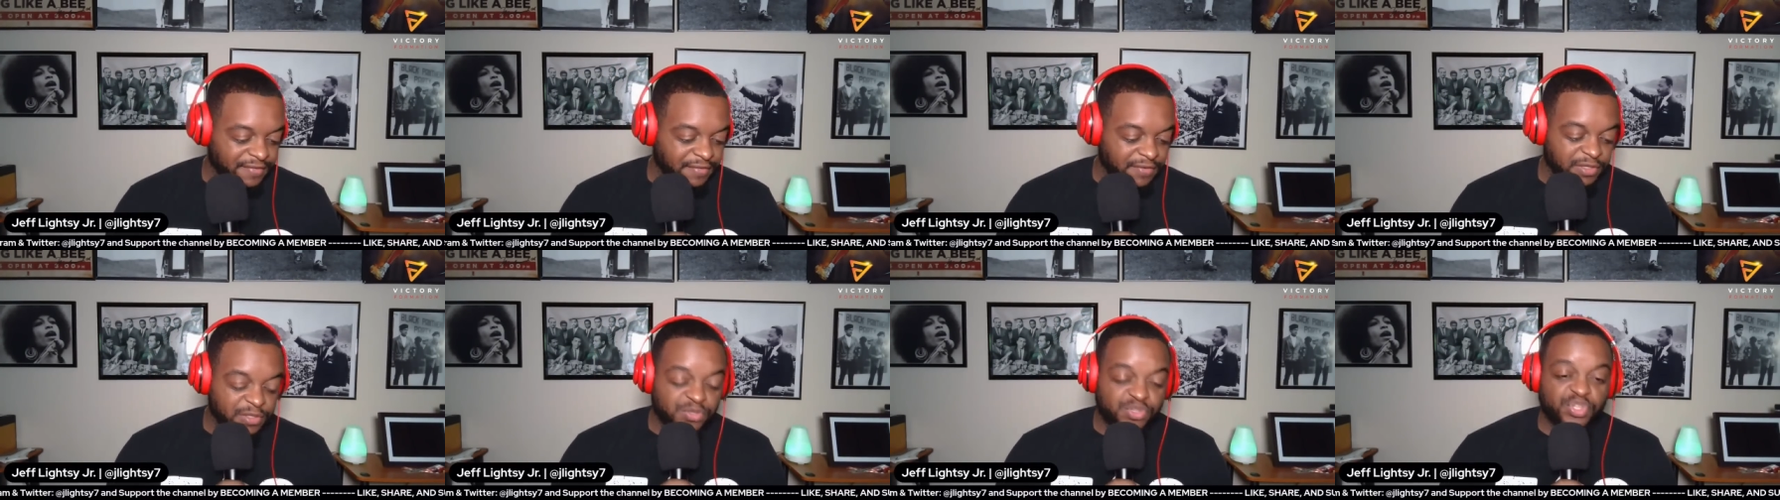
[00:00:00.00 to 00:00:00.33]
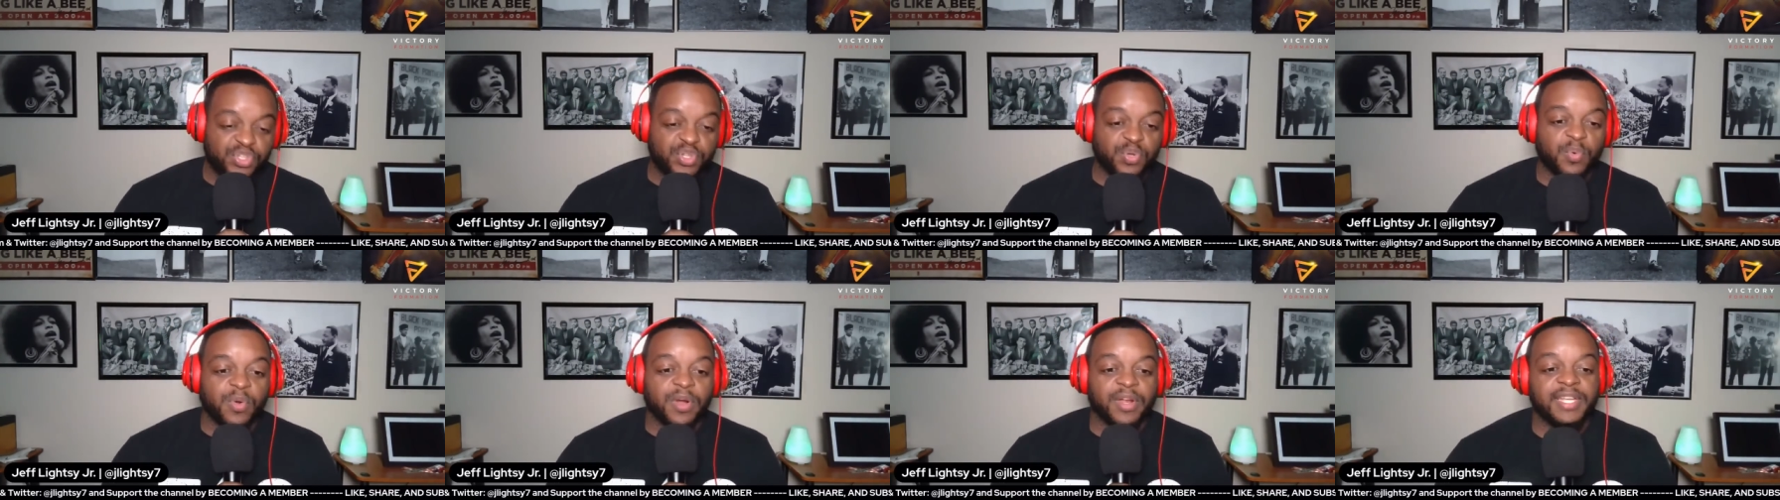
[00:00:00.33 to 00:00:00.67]
used
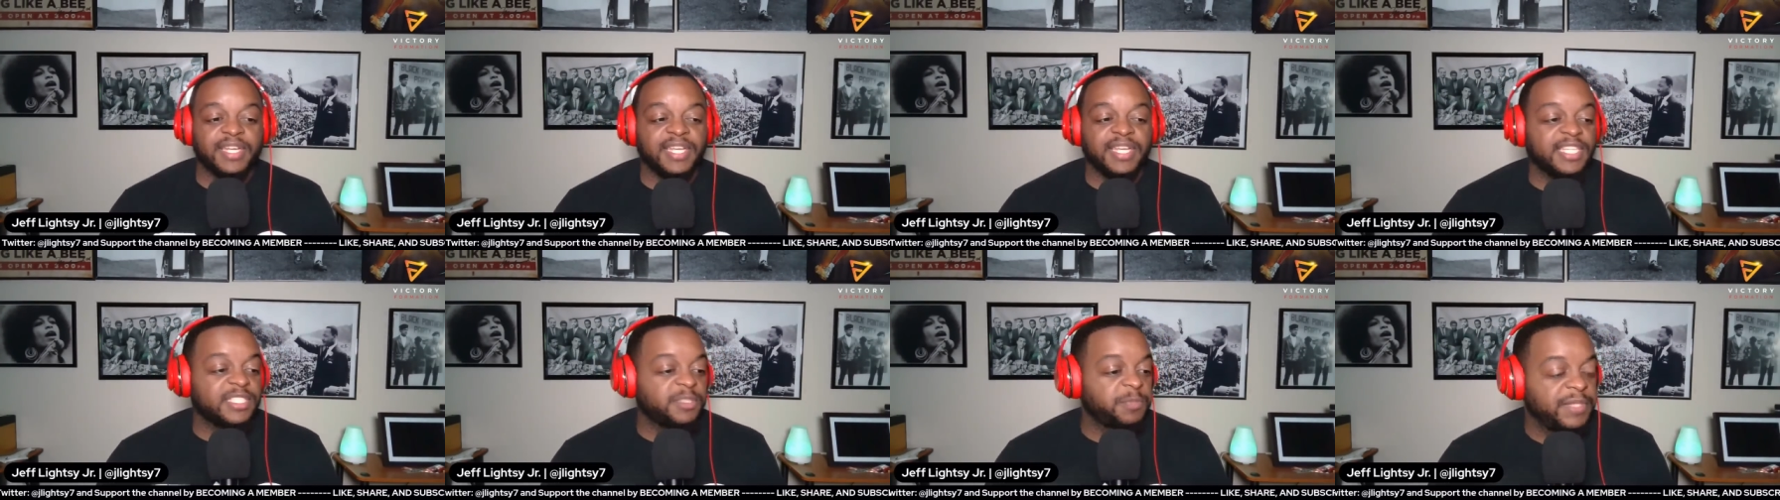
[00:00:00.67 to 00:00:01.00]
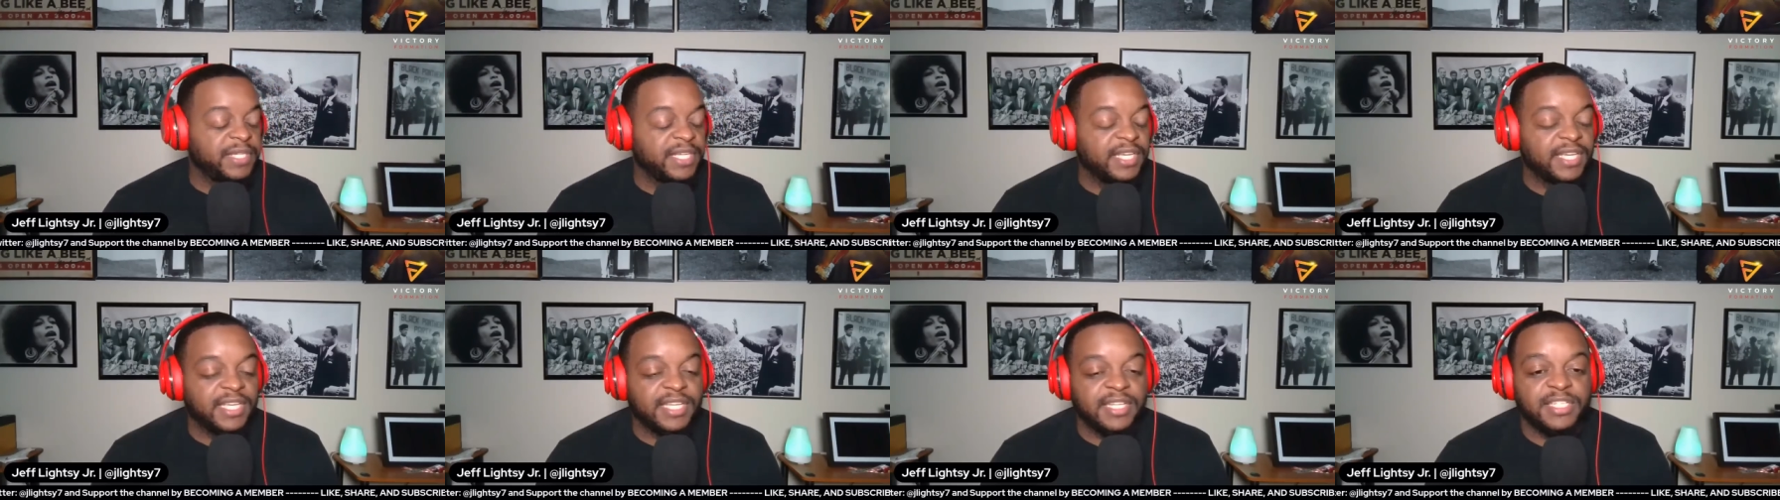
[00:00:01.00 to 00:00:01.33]
to work at
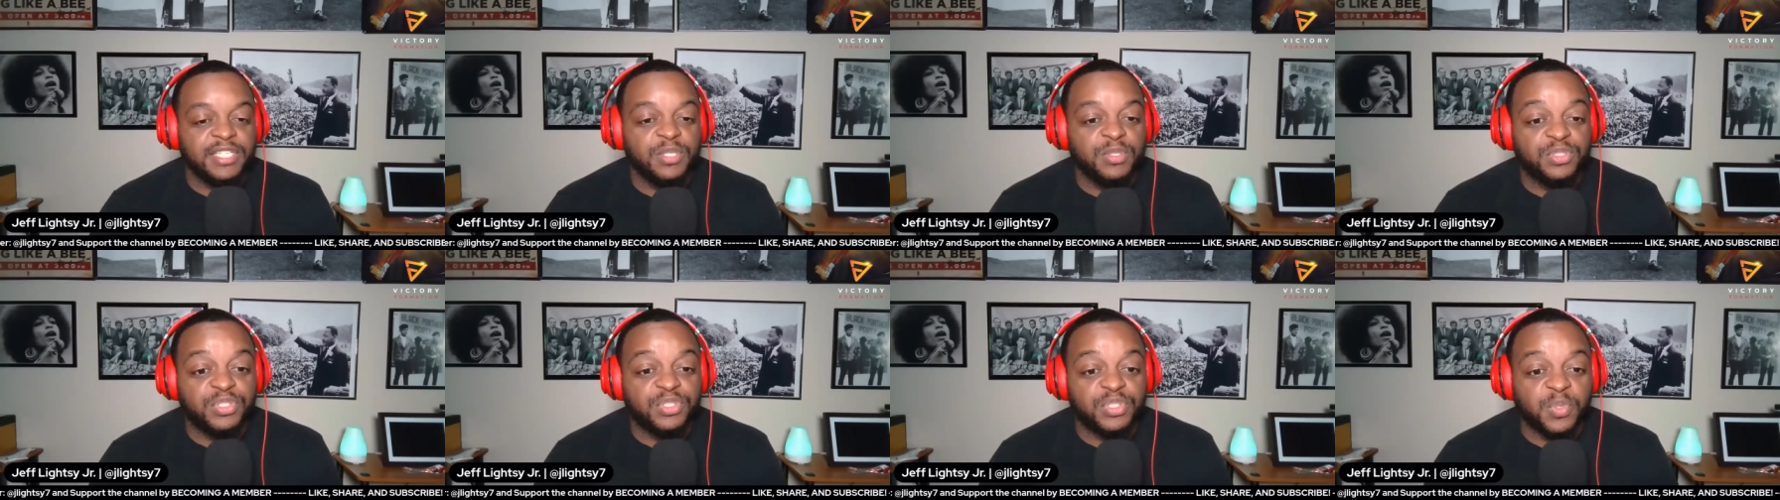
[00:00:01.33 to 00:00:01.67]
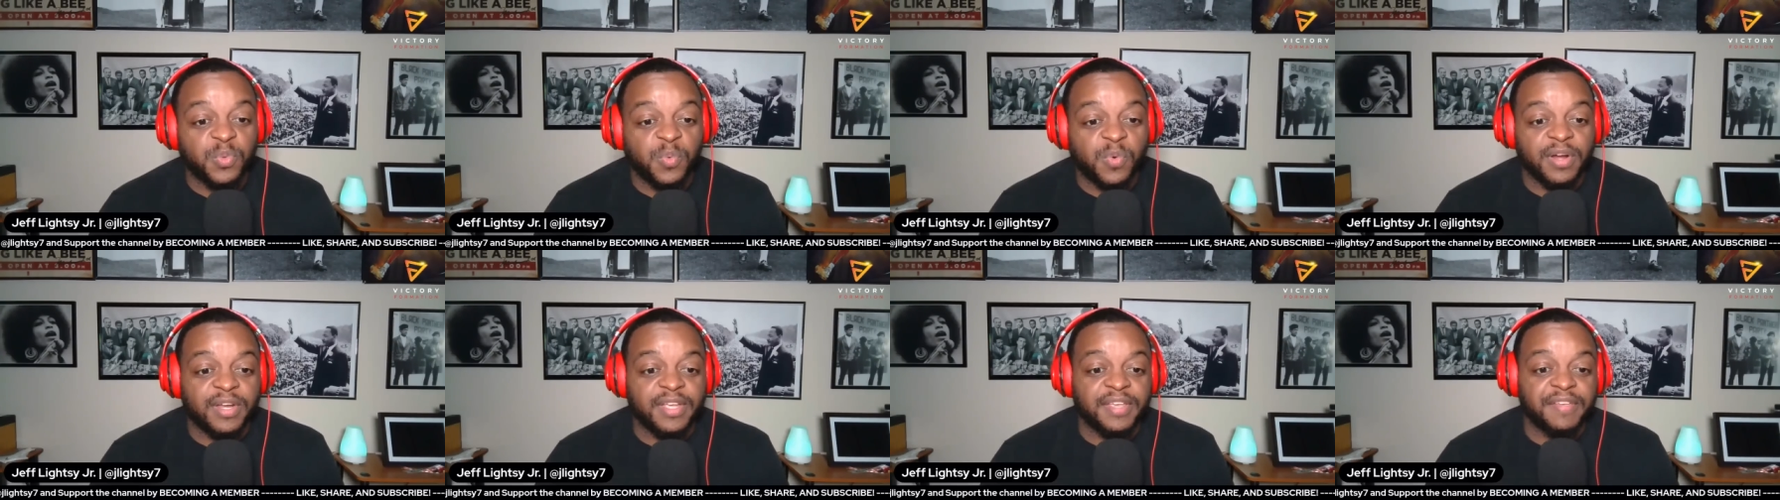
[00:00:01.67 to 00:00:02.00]
ESPN, used to
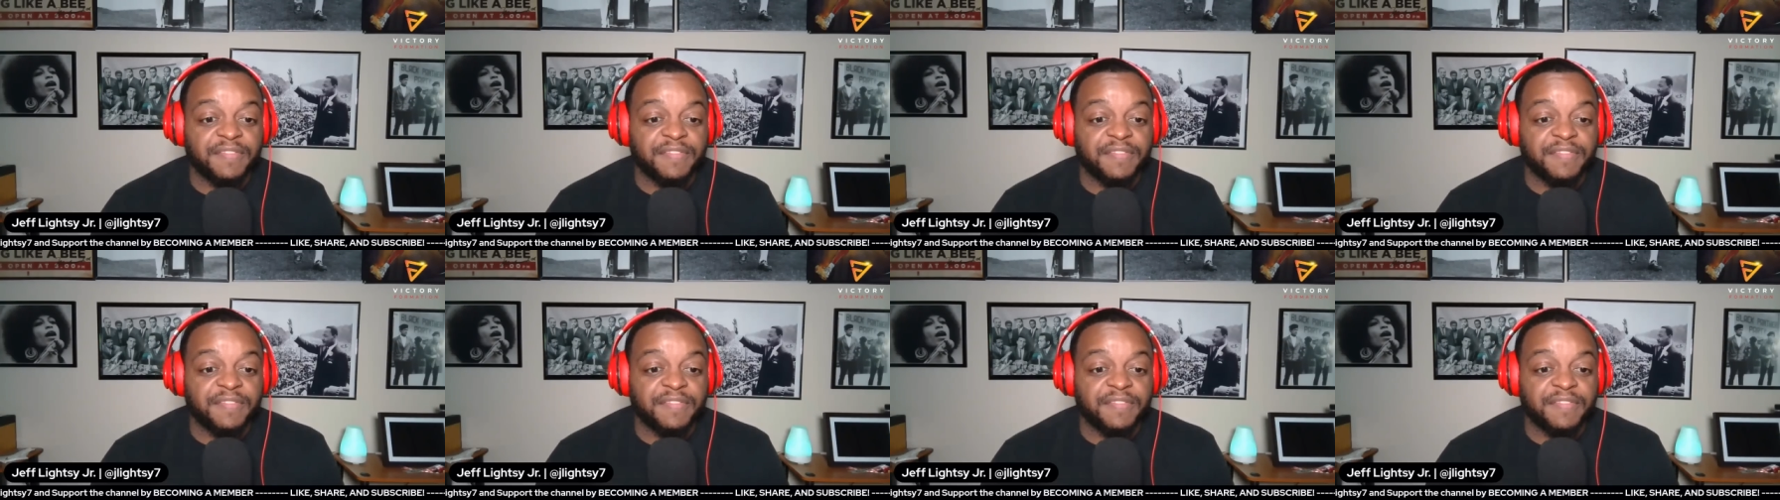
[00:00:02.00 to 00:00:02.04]
work